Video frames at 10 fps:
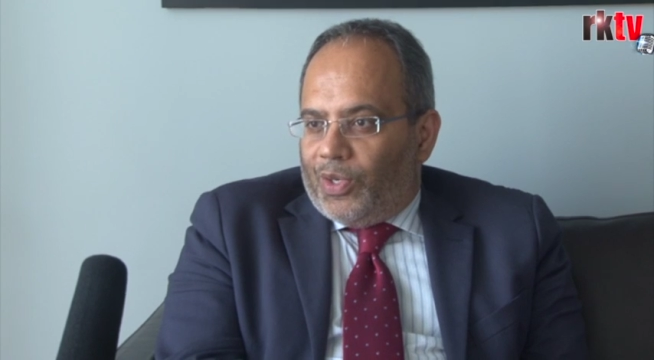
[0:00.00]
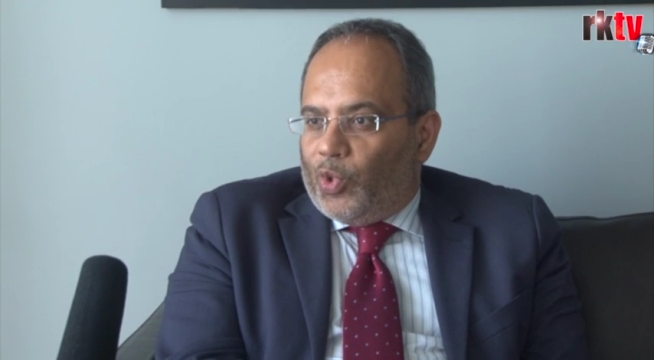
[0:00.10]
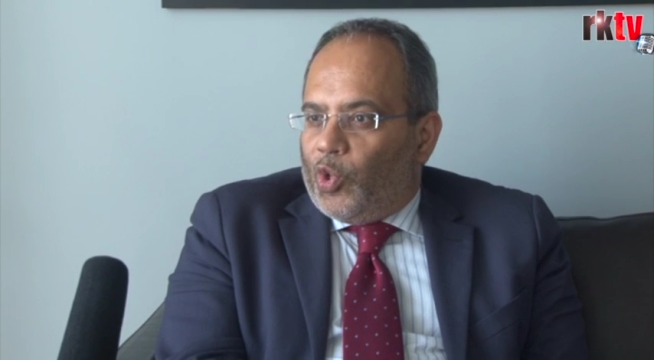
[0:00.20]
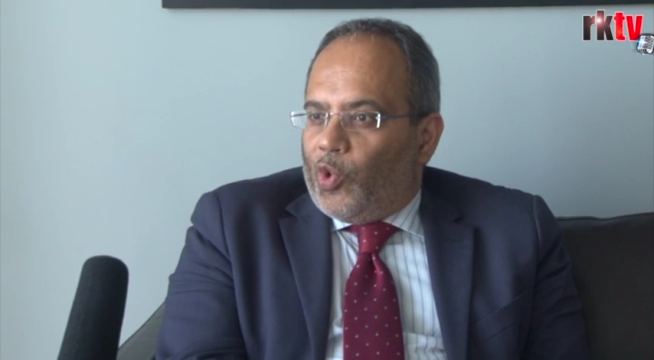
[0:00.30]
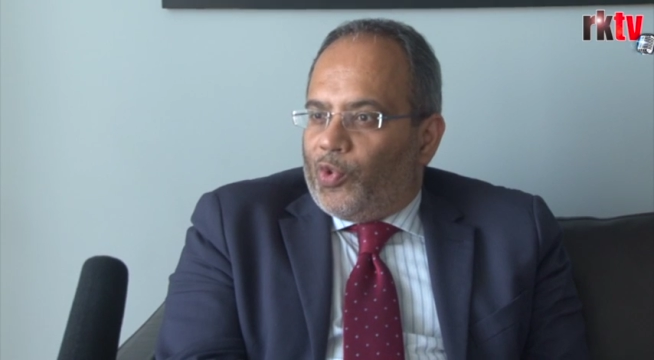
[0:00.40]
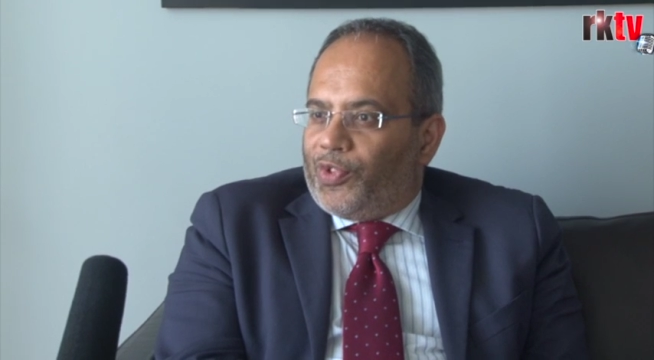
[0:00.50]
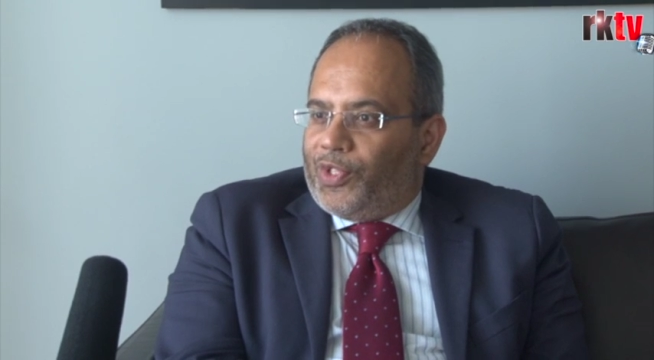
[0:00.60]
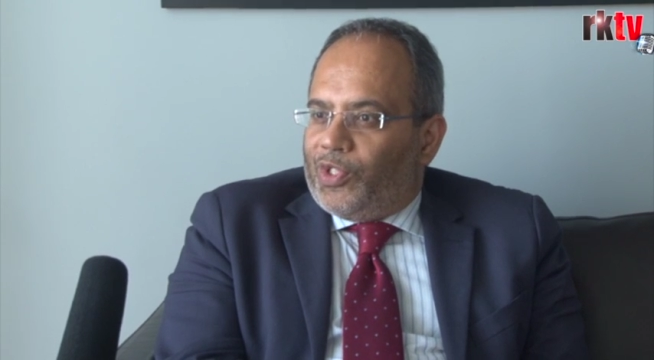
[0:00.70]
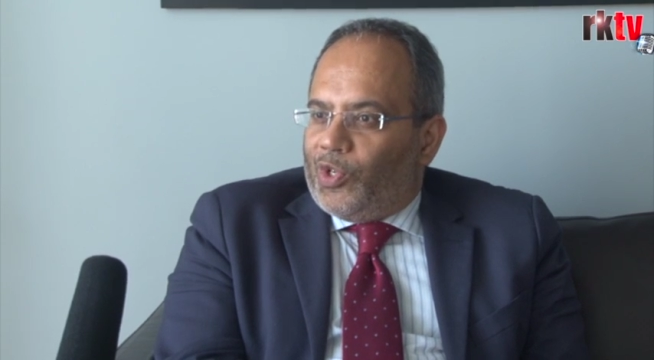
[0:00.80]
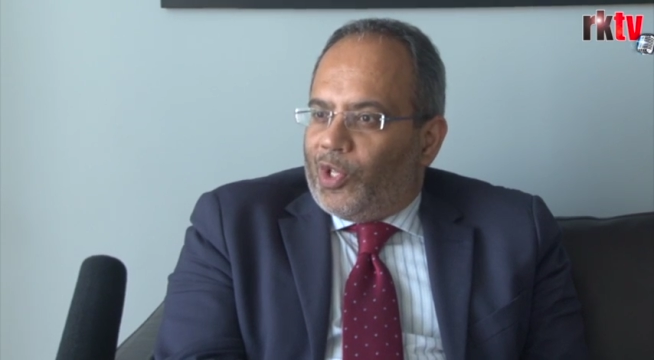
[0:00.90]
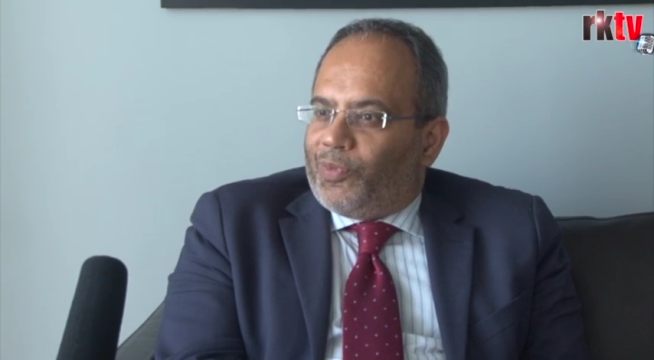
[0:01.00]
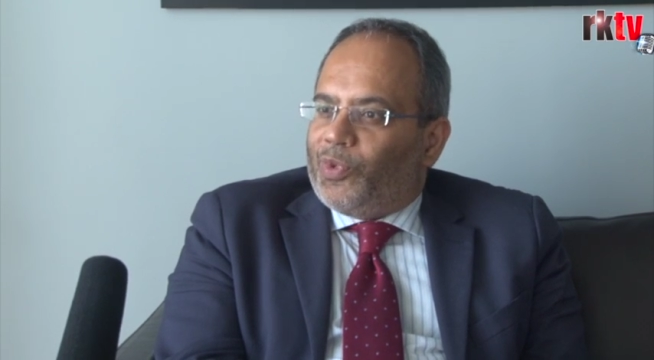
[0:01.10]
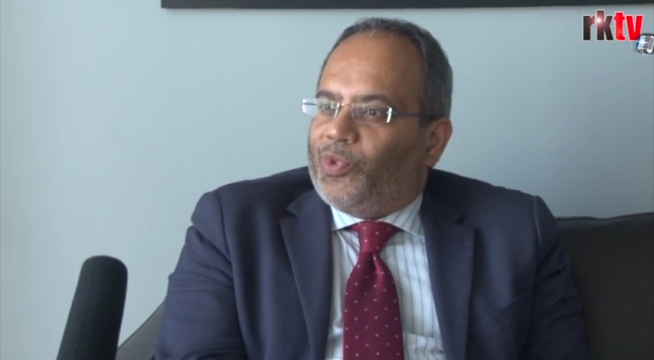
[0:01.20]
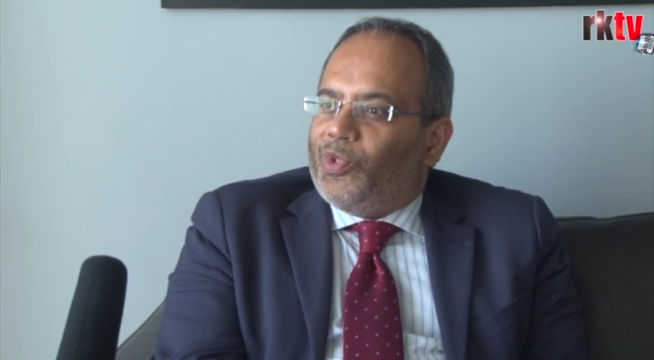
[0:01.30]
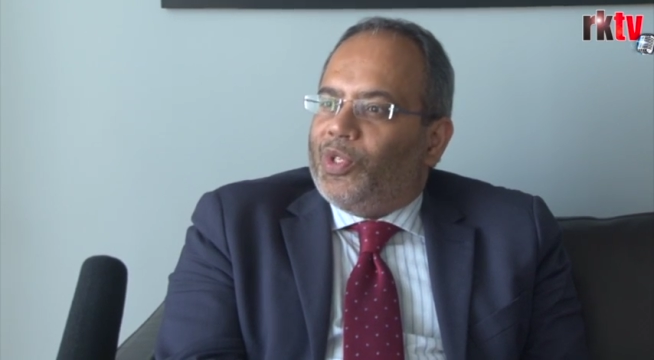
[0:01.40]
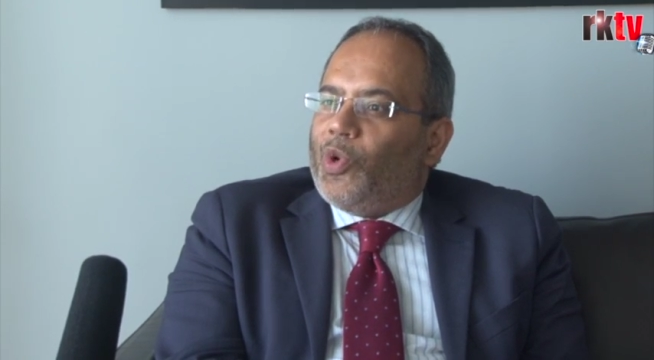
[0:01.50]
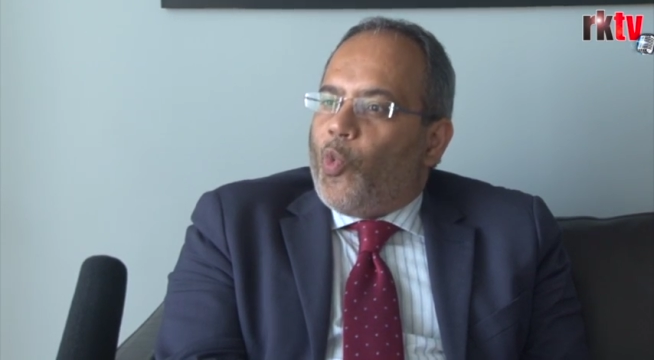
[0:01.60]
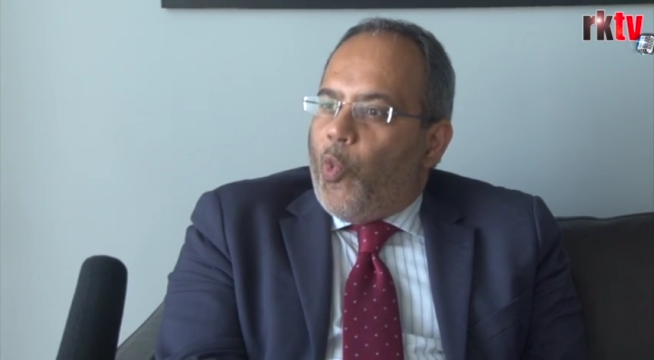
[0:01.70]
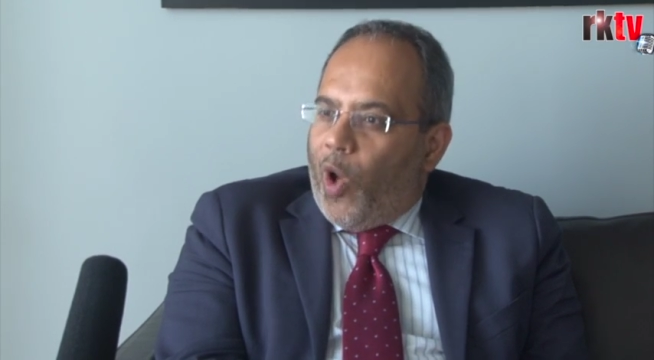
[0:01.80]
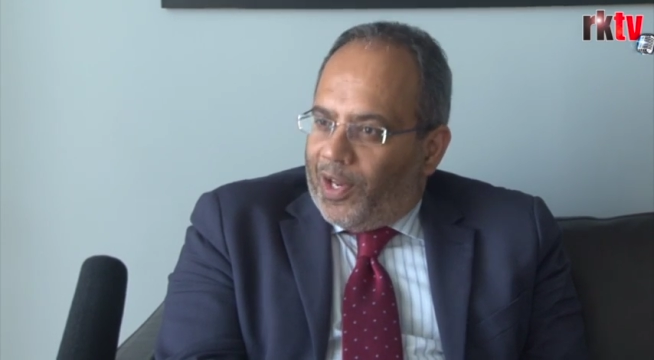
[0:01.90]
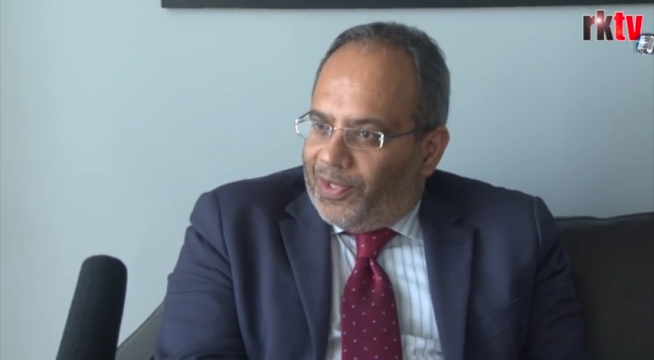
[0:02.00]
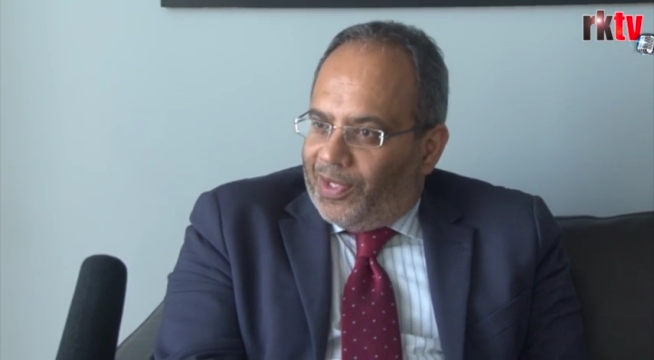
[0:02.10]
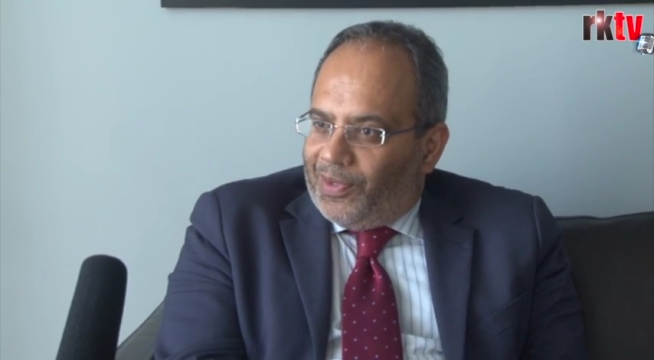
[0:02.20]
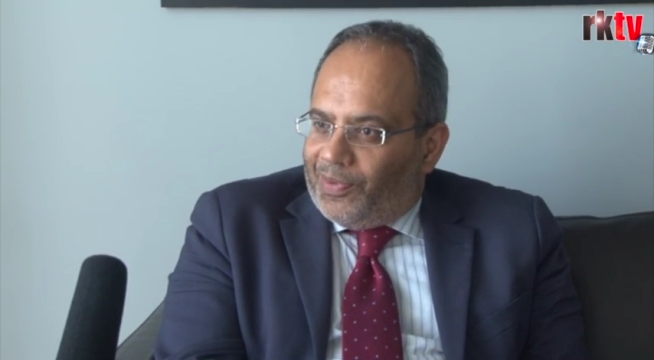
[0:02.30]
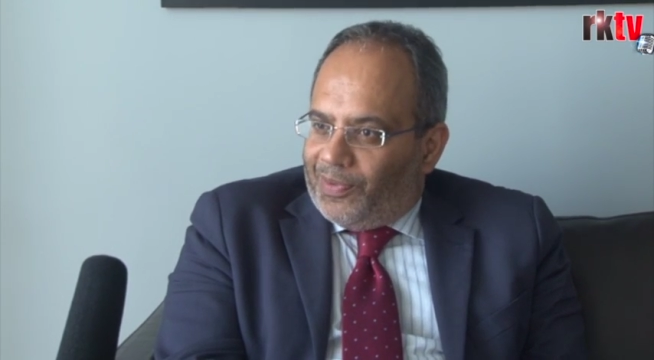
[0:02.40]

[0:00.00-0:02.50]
growth is not producing quality